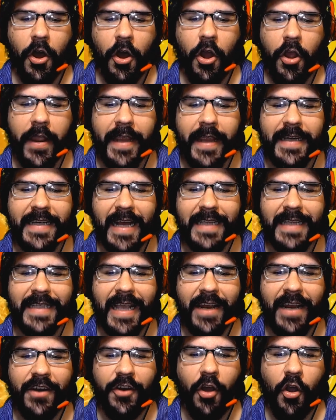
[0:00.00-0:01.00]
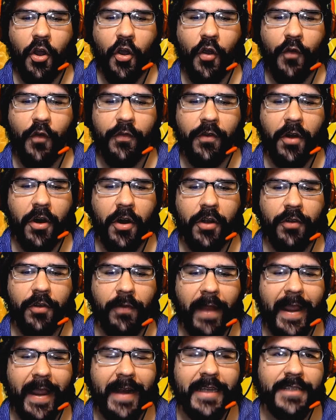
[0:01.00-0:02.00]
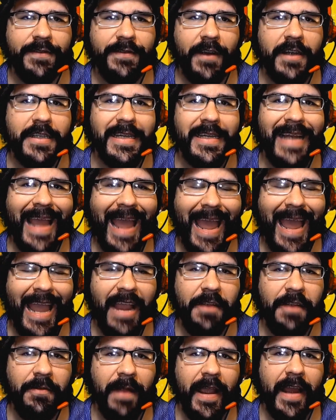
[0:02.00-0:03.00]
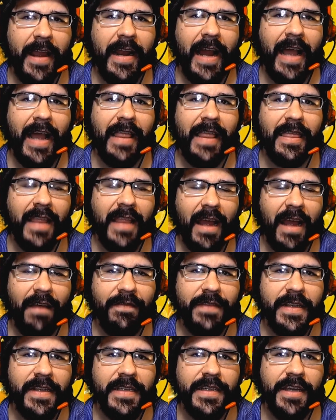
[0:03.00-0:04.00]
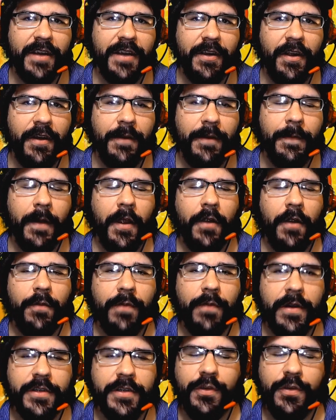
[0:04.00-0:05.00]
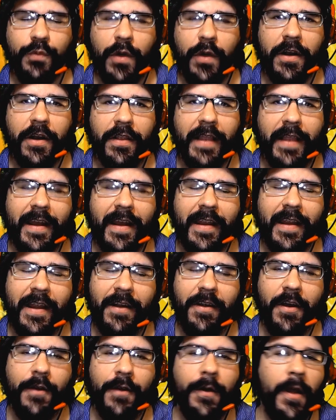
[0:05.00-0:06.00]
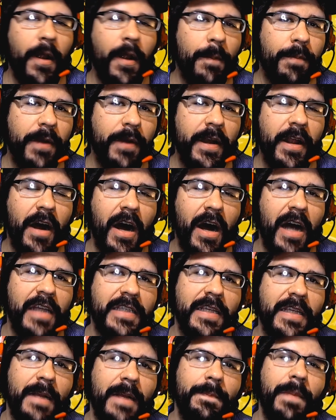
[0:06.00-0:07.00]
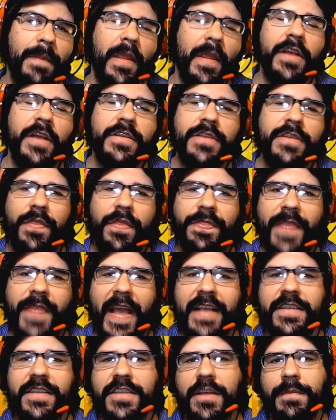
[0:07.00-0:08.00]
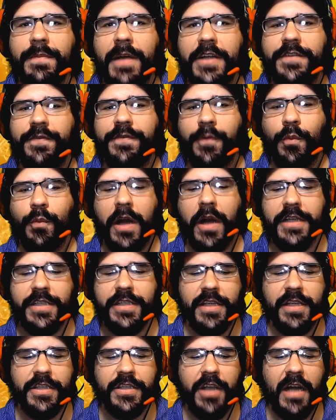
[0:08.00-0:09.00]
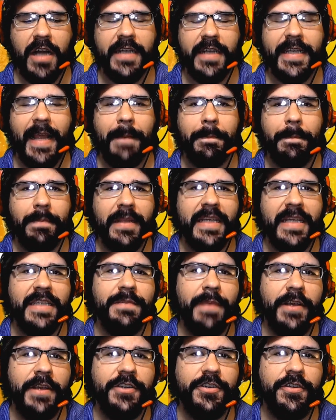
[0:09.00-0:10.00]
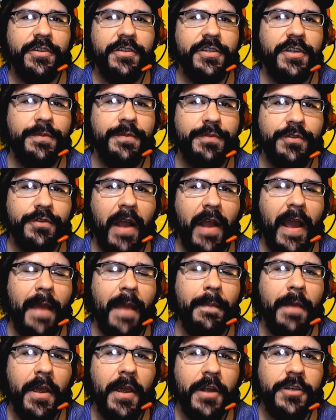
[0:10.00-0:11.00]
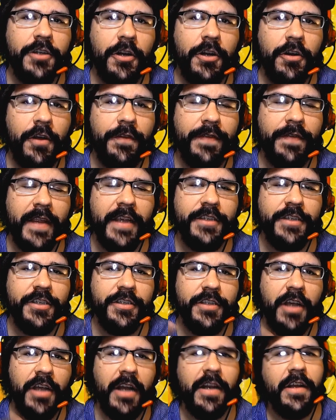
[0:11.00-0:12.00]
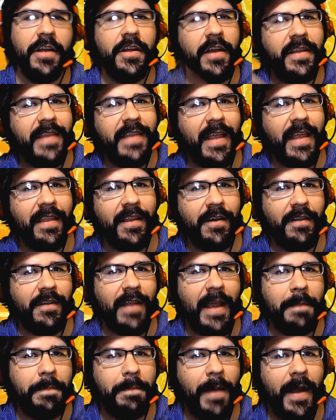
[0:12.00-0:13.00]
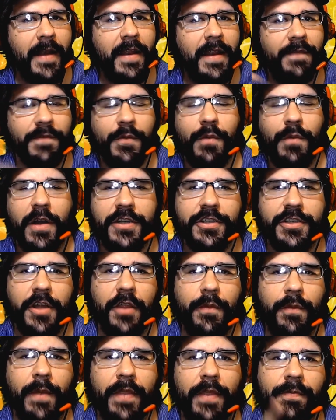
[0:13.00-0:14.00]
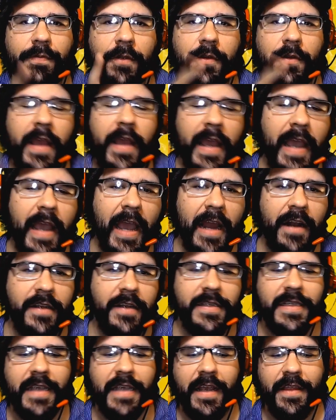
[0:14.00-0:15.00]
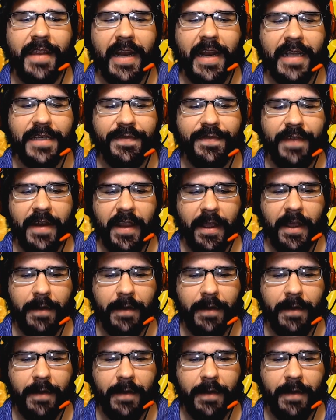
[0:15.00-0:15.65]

He does get an overall grade as far as an A grade. I love this hero. Riddles of Wonderland hero. Pretty awesome. So thanks so much for watching this content. Please make sure you subscribe, turn notifications on, click that little like button if you watched all the way through, and I'll see you on the next video.